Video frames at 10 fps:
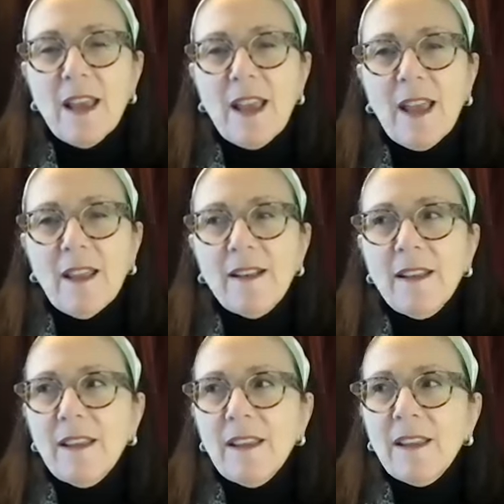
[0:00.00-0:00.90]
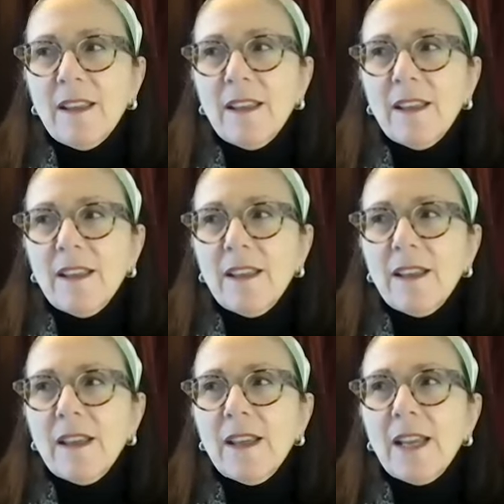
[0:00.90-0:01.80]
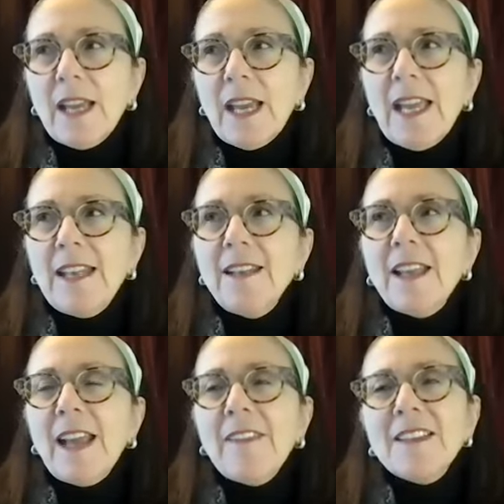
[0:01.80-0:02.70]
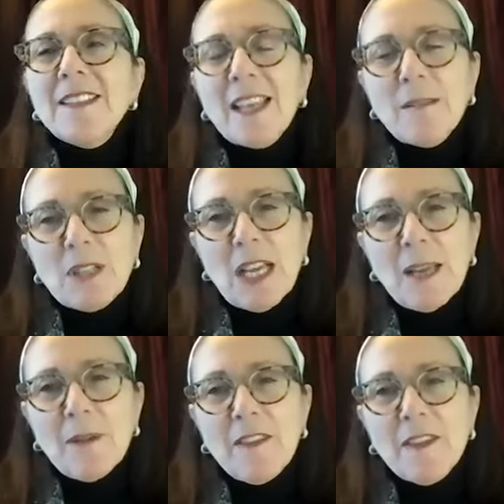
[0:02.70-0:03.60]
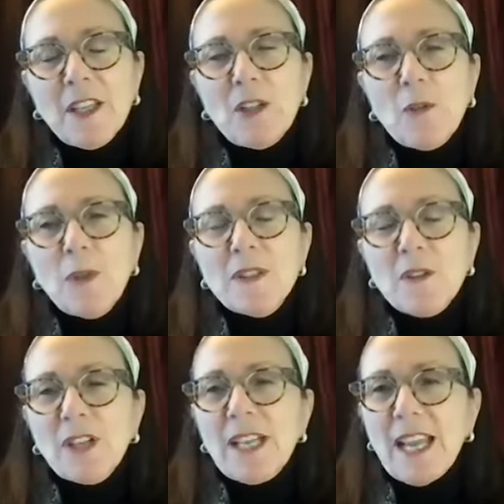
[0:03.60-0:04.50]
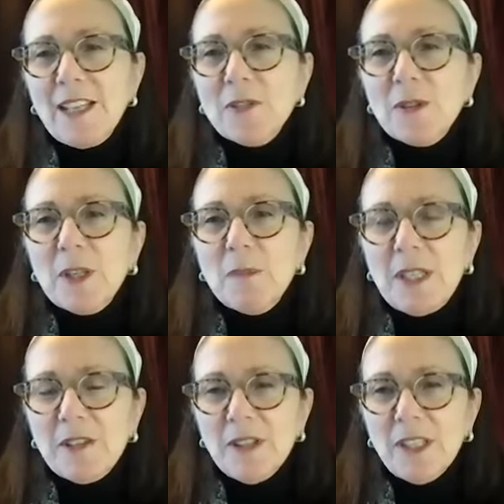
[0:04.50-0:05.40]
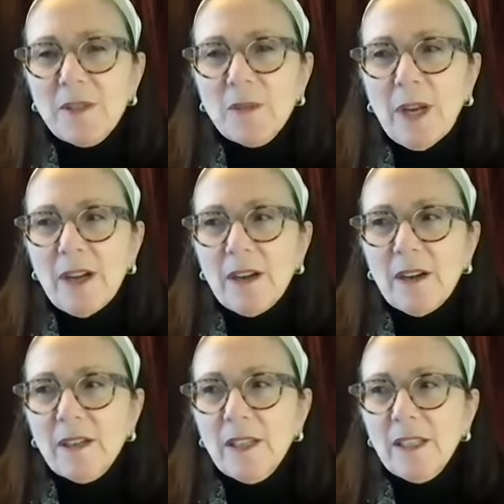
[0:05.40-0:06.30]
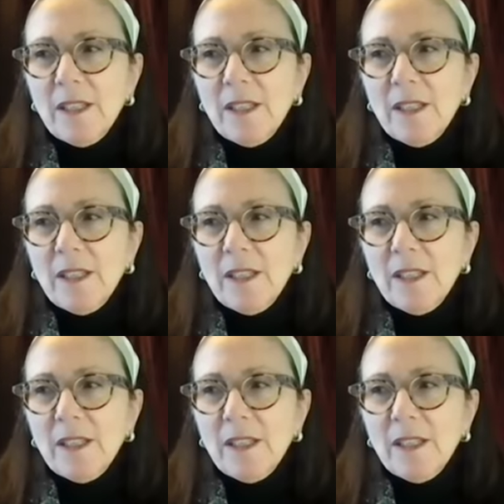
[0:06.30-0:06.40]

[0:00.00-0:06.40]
And at the same time, I think, we started entering a period where,